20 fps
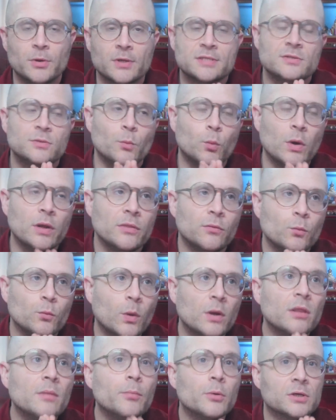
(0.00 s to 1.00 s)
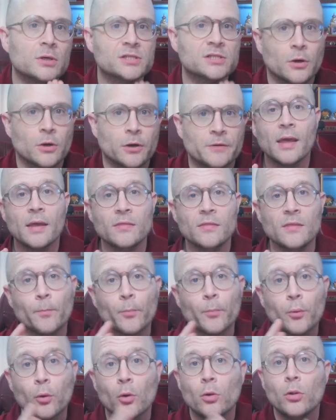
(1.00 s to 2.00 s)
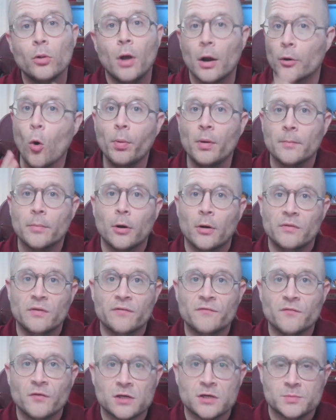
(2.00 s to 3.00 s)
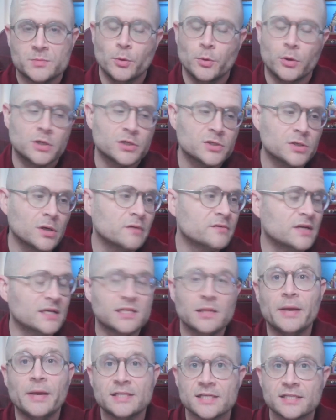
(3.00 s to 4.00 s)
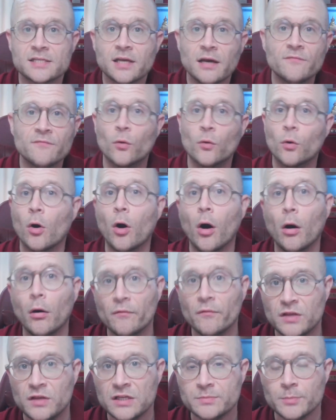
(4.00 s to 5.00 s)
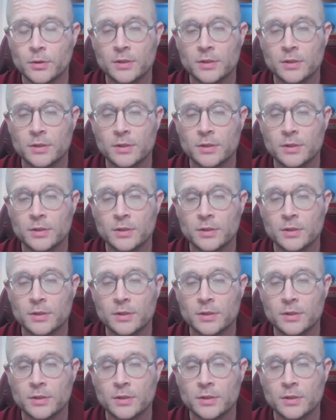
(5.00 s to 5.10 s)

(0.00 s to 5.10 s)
Where the books start, the prologue or opening part of the first book serves as the basis for all of these books.